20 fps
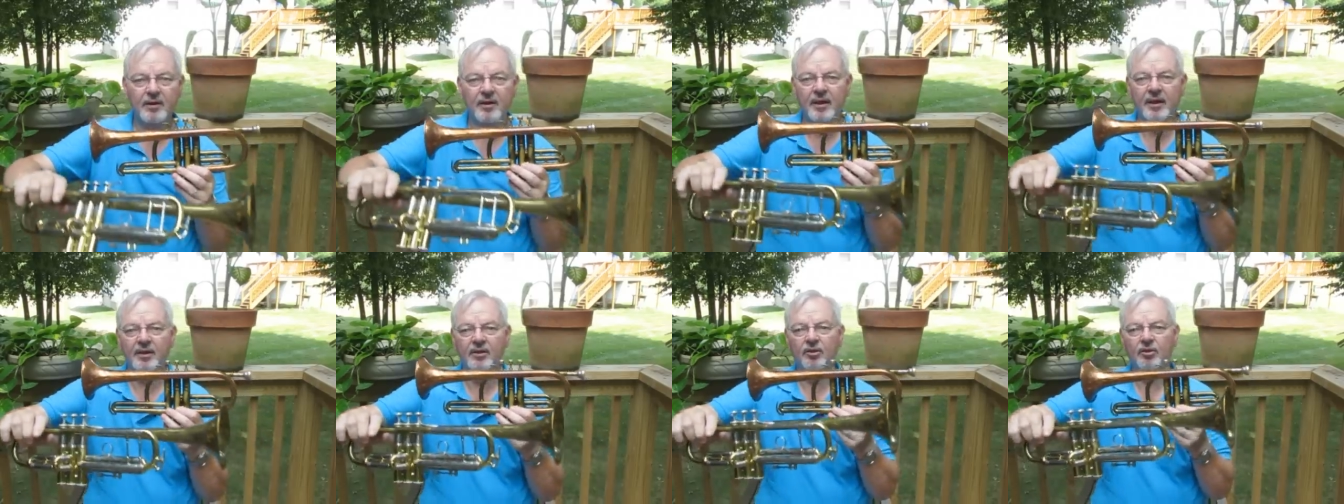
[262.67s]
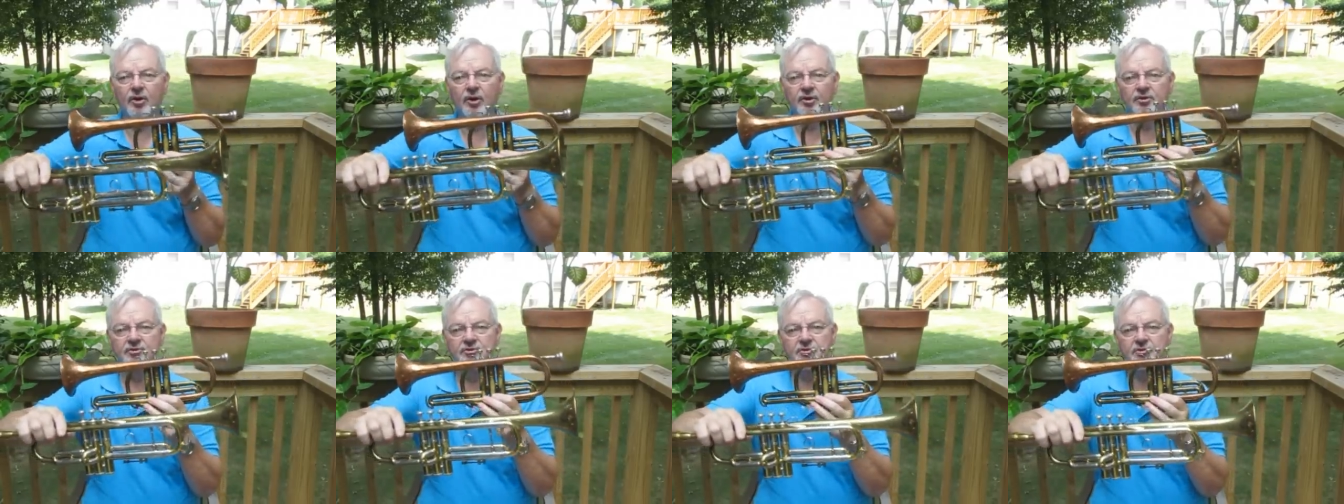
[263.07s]
It
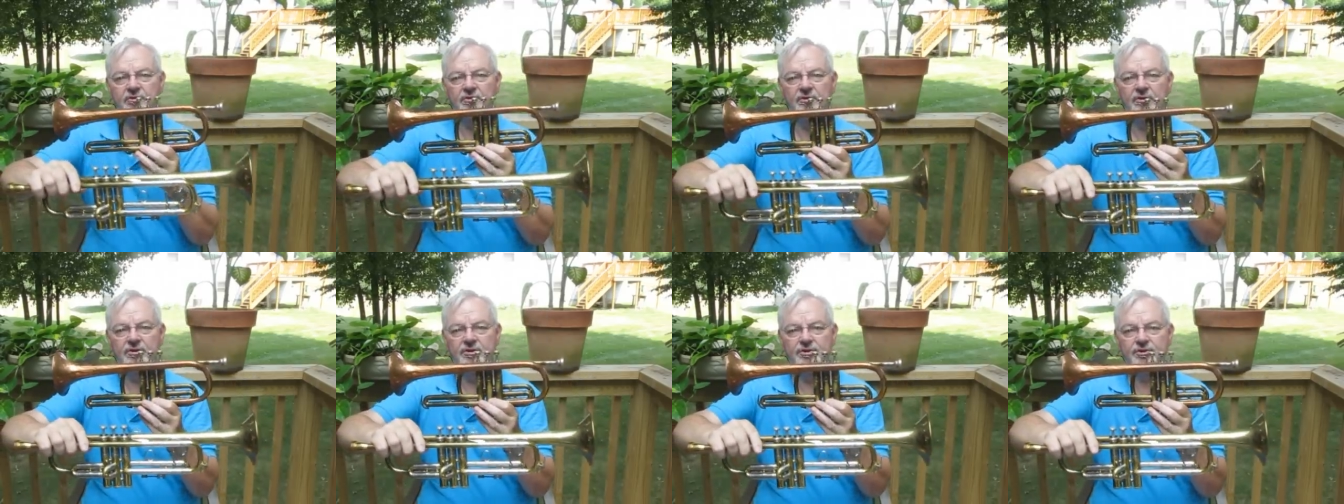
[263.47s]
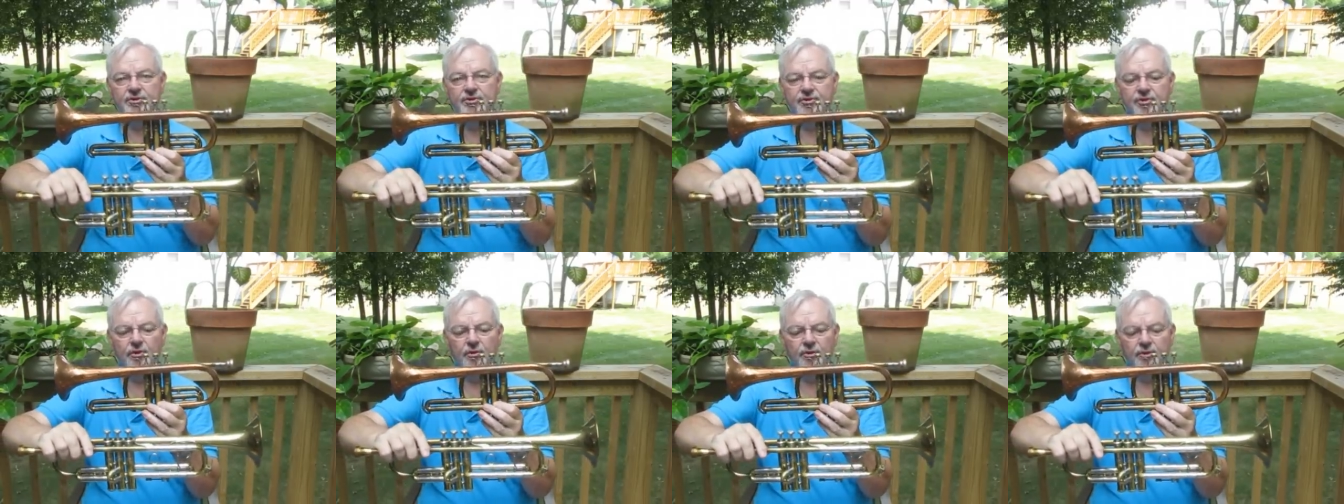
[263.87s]
looks
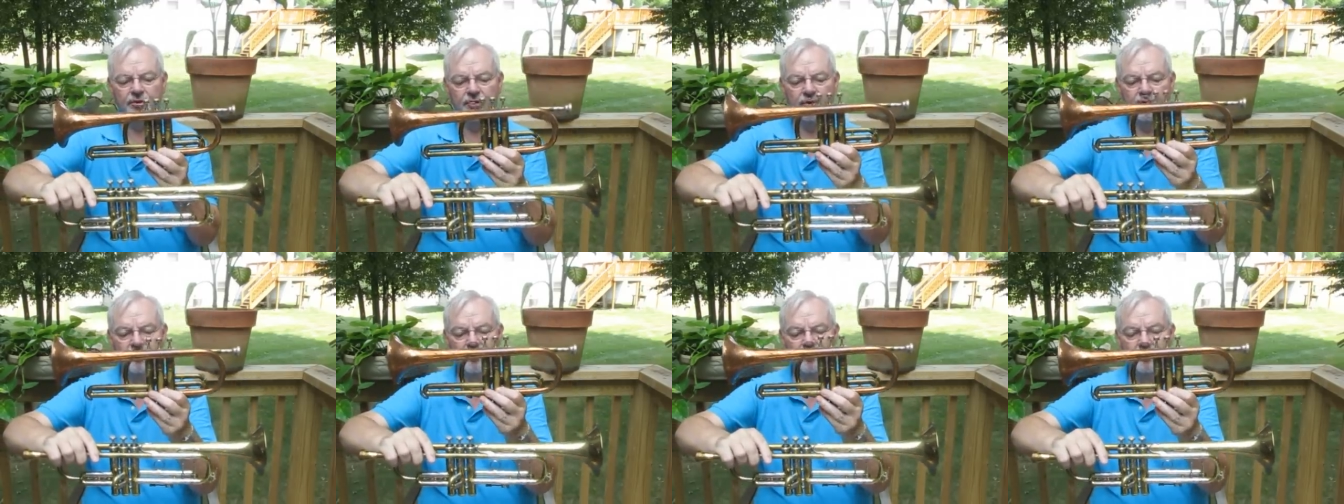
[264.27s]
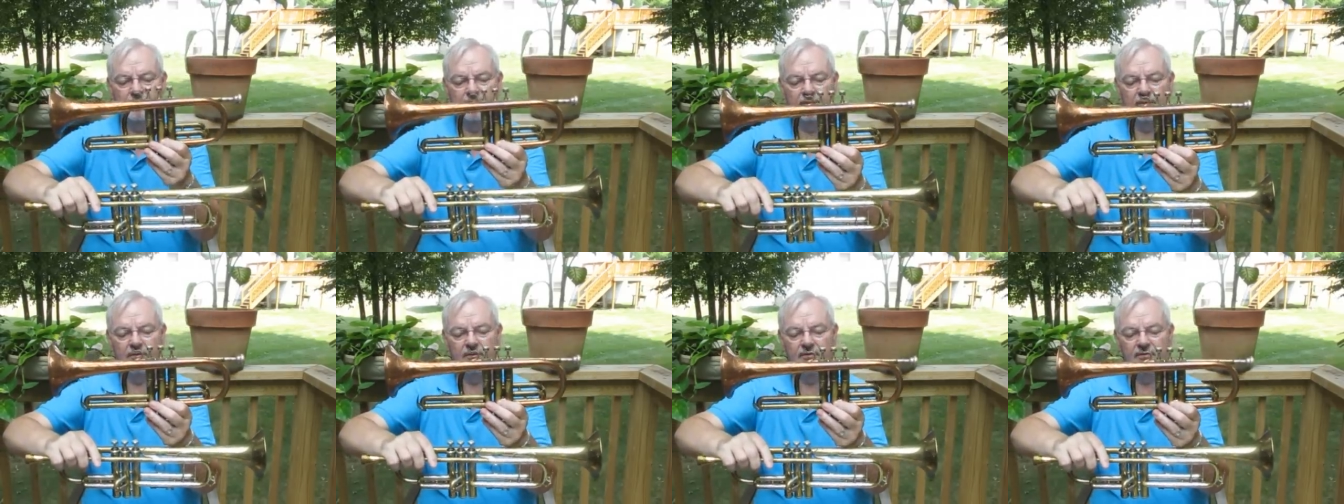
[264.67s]
shorter
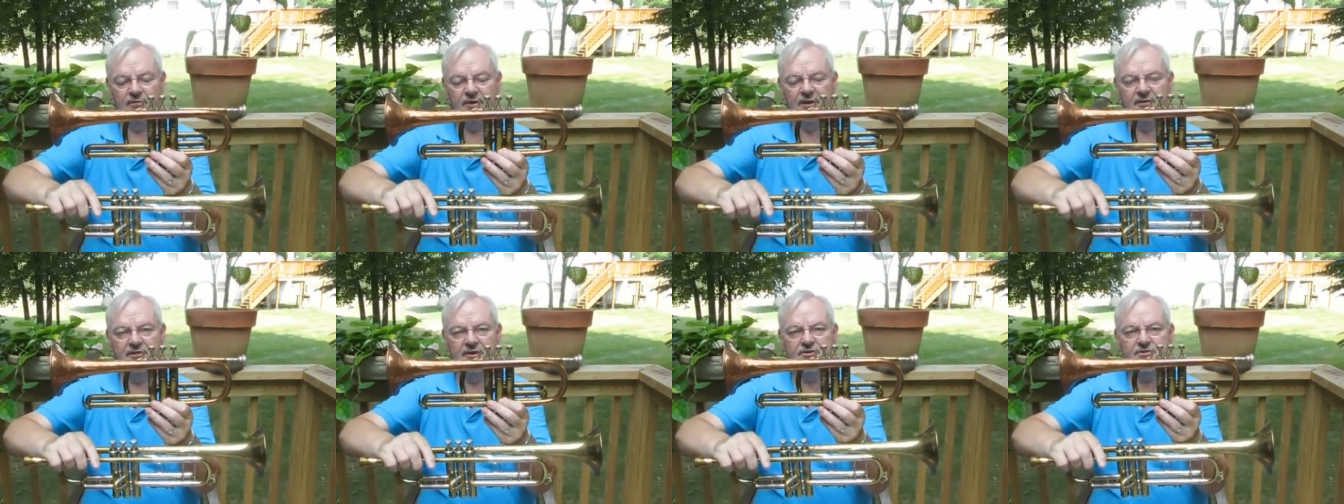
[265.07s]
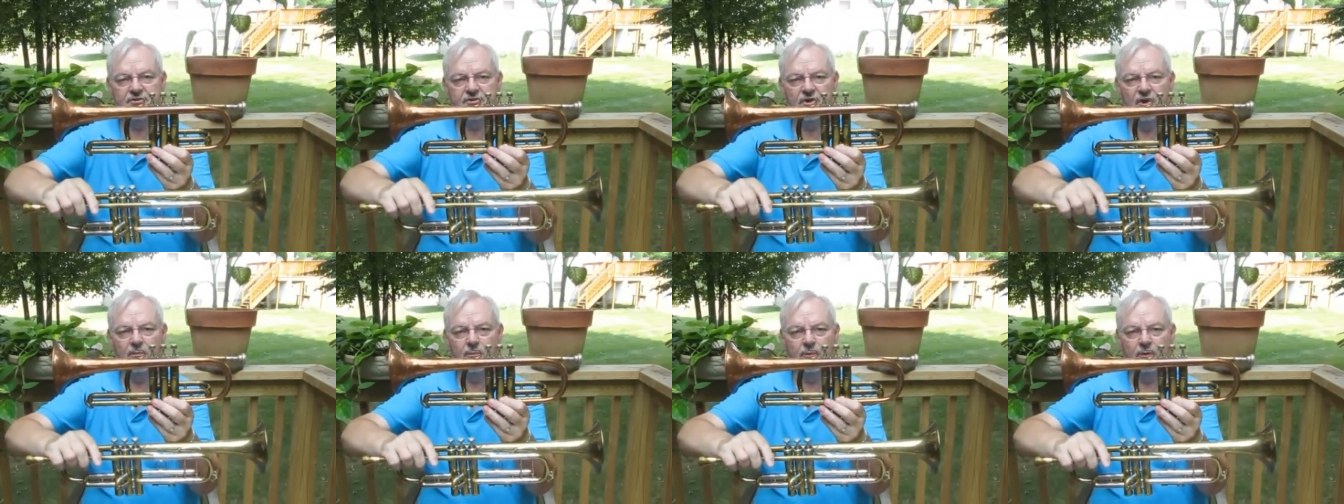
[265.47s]
than this
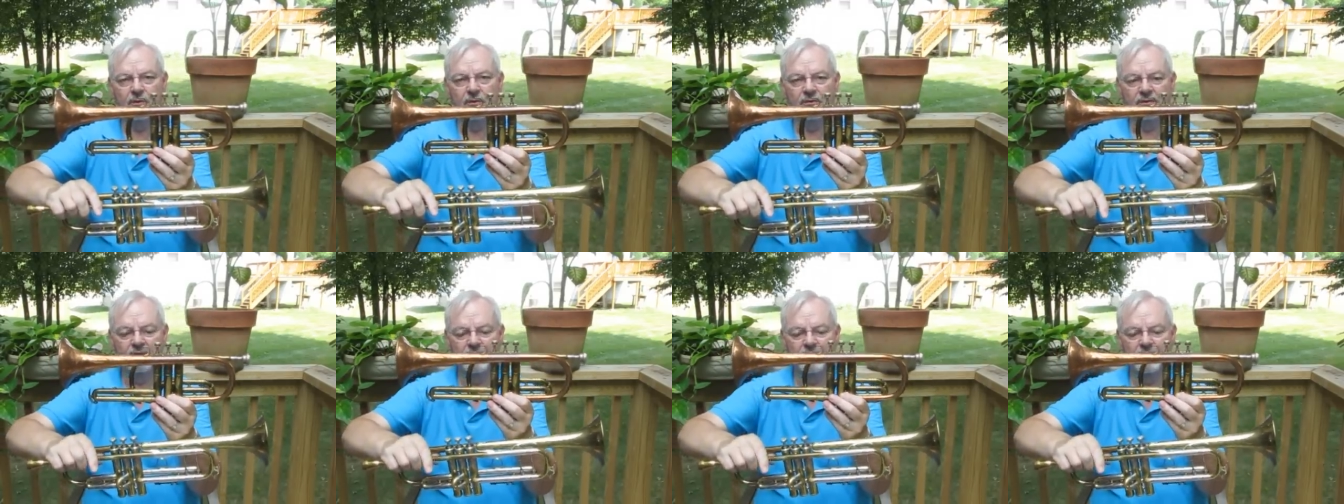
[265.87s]
trumpet.